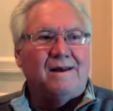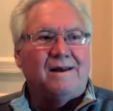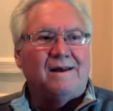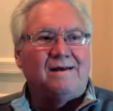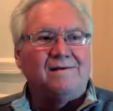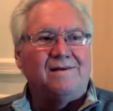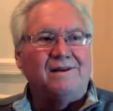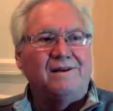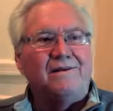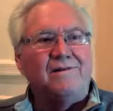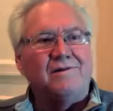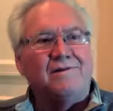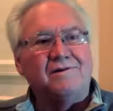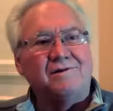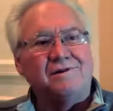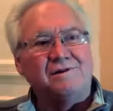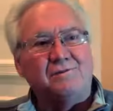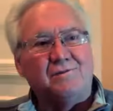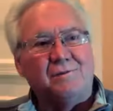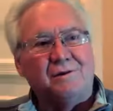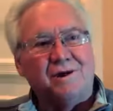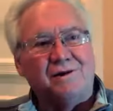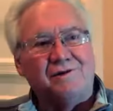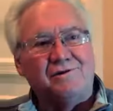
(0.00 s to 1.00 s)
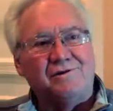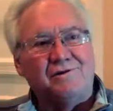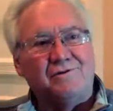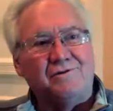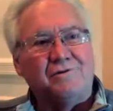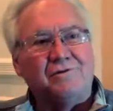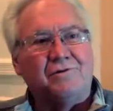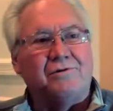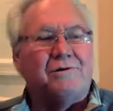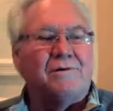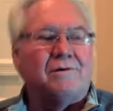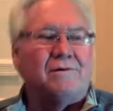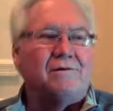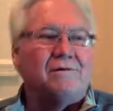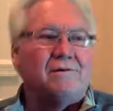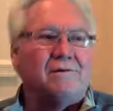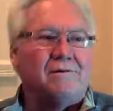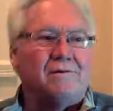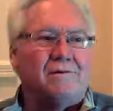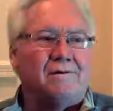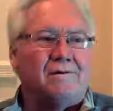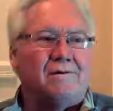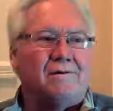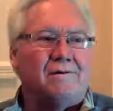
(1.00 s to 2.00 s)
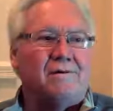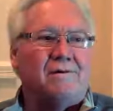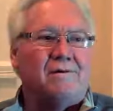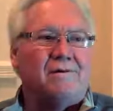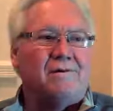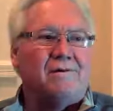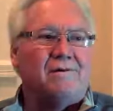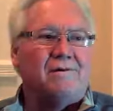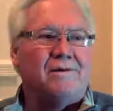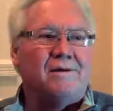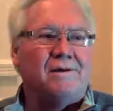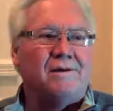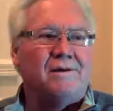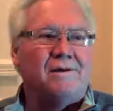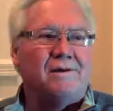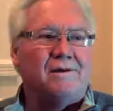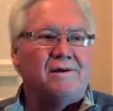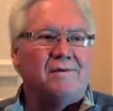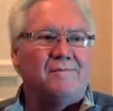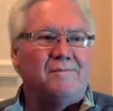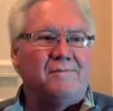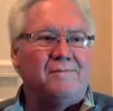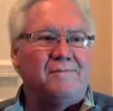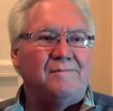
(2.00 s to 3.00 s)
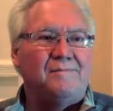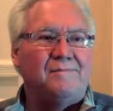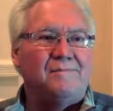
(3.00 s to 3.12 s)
And Tito explained to her the